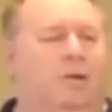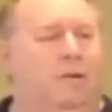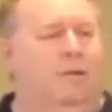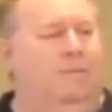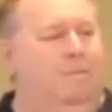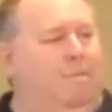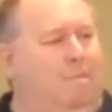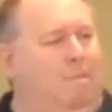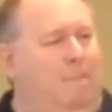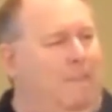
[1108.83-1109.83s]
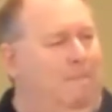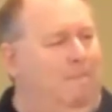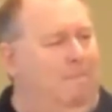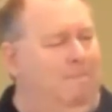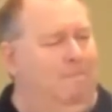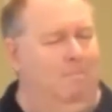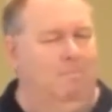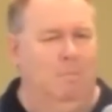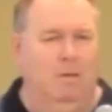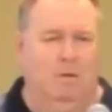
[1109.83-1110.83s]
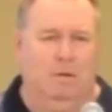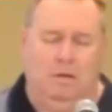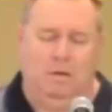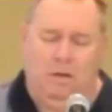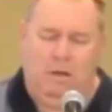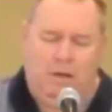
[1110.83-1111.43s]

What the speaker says: [no speech]